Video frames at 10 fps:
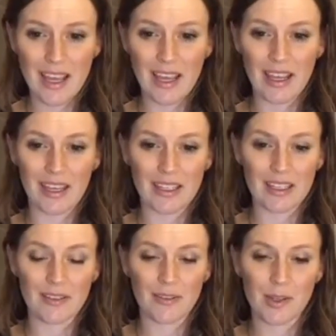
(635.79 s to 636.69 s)
And
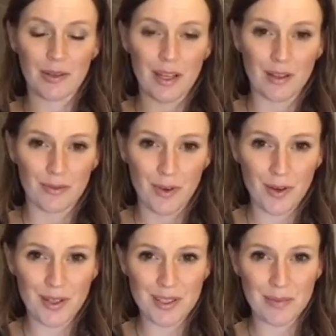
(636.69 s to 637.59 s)
if you let your
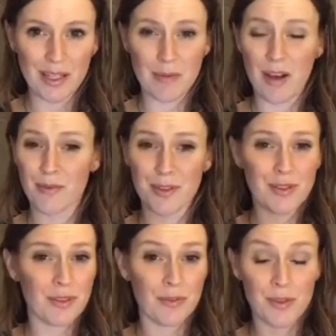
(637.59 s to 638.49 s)
focus become off, or
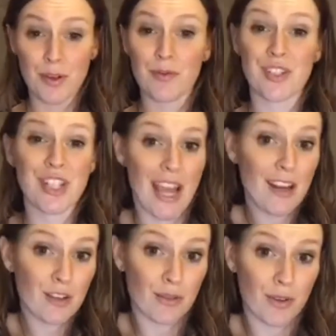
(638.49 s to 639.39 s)
if you don't
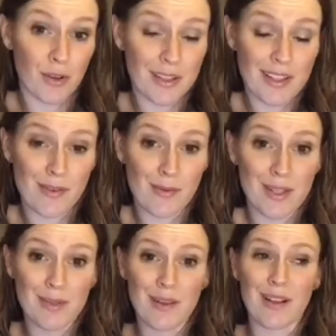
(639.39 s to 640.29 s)
check your focus every
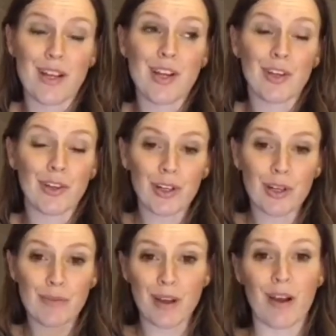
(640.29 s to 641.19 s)
once in a while, you're going
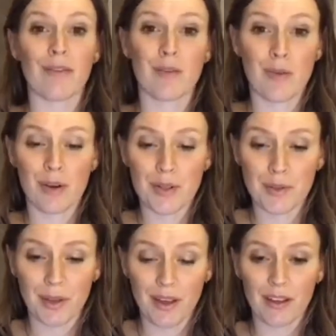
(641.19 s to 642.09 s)
to be off course,
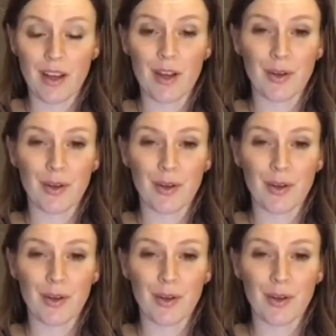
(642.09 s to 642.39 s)
okay?